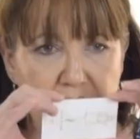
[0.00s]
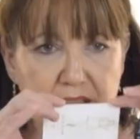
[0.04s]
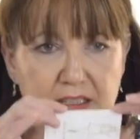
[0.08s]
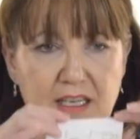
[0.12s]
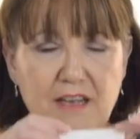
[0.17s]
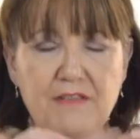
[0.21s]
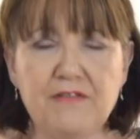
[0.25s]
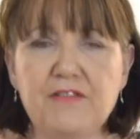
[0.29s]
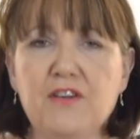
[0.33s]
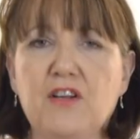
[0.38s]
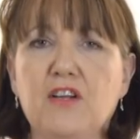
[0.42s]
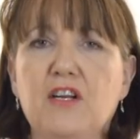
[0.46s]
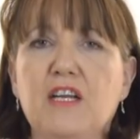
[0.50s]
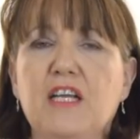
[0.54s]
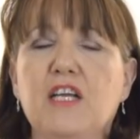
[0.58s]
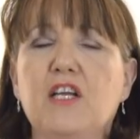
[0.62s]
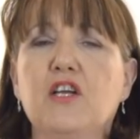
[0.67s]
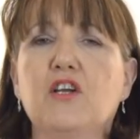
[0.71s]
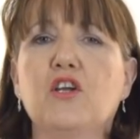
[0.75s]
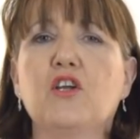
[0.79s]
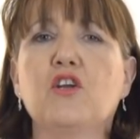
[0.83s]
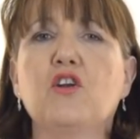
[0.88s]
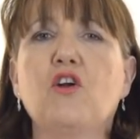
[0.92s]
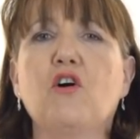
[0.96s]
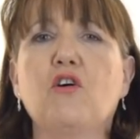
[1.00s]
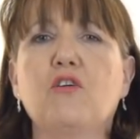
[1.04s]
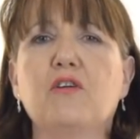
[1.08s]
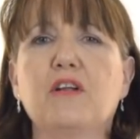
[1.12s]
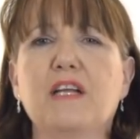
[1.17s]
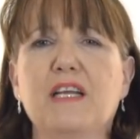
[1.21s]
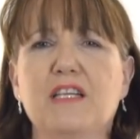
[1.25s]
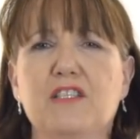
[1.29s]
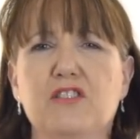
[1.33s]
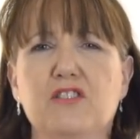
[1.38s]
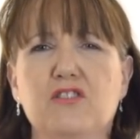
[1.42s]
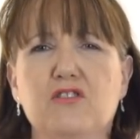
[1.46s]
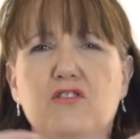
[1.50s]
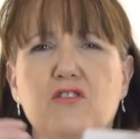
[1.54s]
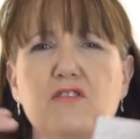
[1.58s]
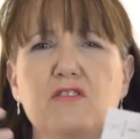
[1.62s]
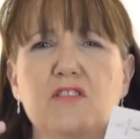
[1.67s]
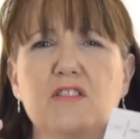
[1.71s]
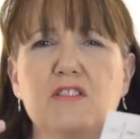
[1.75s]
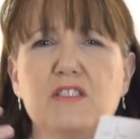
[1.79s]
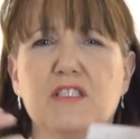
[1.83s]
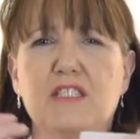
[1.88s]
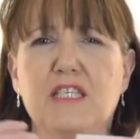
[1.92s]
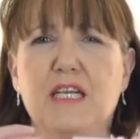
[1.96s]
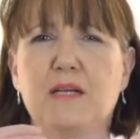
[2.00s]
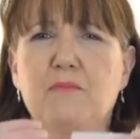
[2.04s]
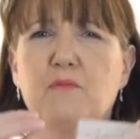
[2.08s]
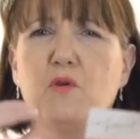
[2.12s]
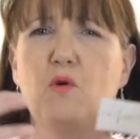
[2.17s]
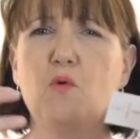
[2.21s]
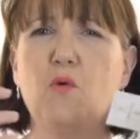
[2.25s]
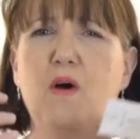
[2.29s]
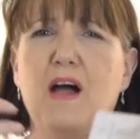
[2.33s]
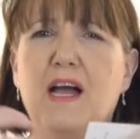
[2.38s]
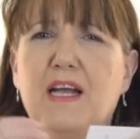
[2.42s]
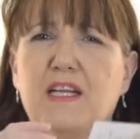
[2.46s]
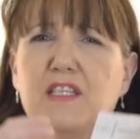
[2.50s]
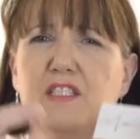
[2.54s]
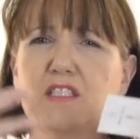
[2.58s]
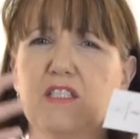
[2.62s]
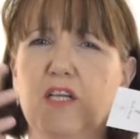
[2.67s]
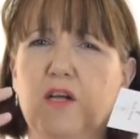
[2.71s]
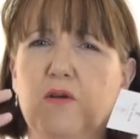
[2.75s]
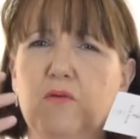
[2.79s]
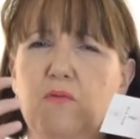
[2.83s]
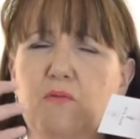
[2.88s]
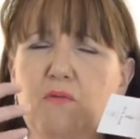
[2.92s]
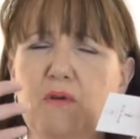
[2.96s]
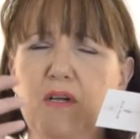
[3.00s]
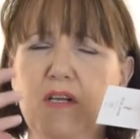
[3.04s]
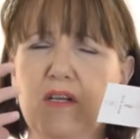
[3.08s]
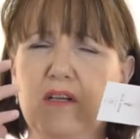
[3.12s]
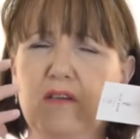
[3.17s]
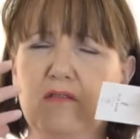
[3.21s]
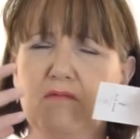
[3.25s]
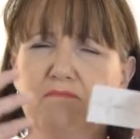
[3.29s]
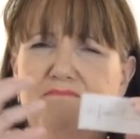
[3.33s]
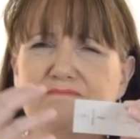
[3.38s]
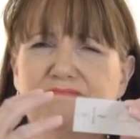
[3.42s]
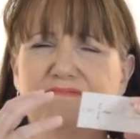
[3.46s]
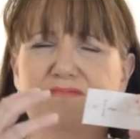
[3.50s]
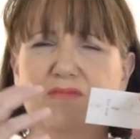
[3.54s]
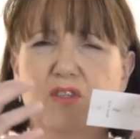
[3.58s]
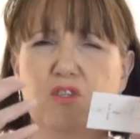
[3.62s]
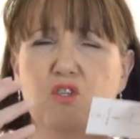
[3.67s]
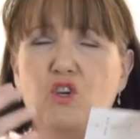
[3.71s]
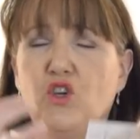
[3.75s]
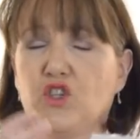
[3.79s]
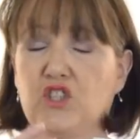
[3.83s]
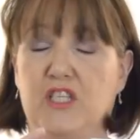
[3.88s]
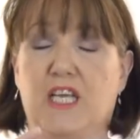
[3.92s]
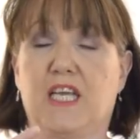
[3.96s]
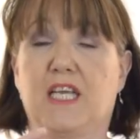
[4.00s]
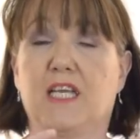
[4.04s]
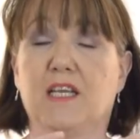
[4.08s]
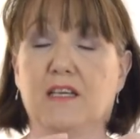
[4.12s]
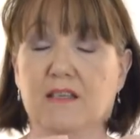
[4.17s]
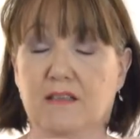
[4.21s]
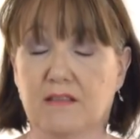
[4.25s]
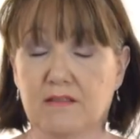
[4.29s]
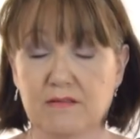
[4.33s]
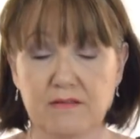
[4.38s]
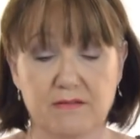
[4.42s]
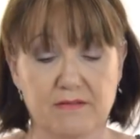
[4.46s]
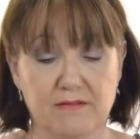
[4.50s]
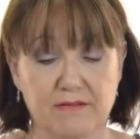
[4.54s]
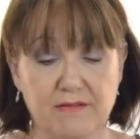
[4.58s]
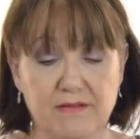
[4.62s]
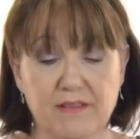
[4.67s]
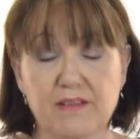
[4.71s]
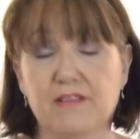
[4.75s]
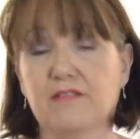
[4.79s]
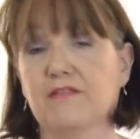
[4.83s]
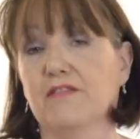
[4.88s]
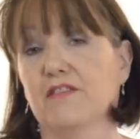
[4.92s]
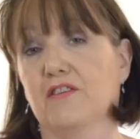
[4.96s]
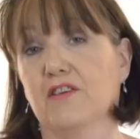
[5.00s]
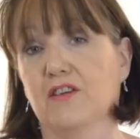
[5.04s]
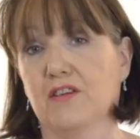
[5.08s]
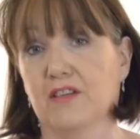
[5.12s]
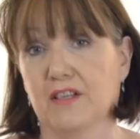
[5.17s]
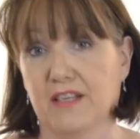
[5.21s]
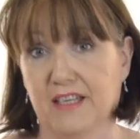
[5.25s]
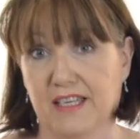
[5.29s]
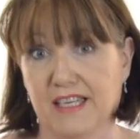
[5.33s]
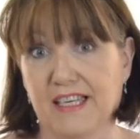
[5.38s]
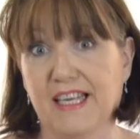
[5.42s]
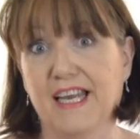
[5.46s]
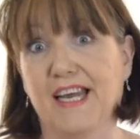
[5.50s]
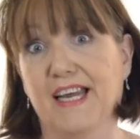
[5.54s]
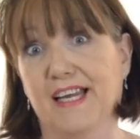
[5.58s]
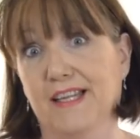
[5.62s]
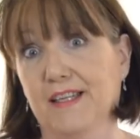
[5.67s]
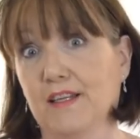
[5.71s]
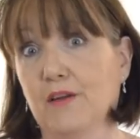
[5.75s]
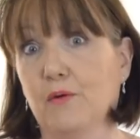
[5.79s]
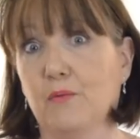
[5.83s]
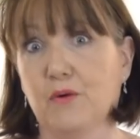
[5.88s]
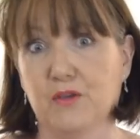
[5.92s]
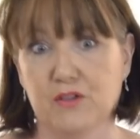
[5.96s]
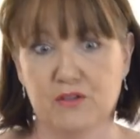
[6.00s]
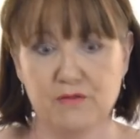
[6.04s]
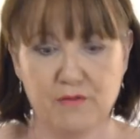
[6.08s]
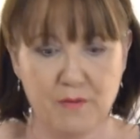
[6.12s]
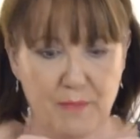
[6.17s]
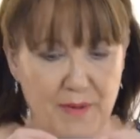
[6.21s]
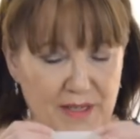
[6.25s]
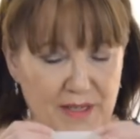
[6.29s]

definitely, you're not, it doesn't seem quite so nutty, for, again, want of a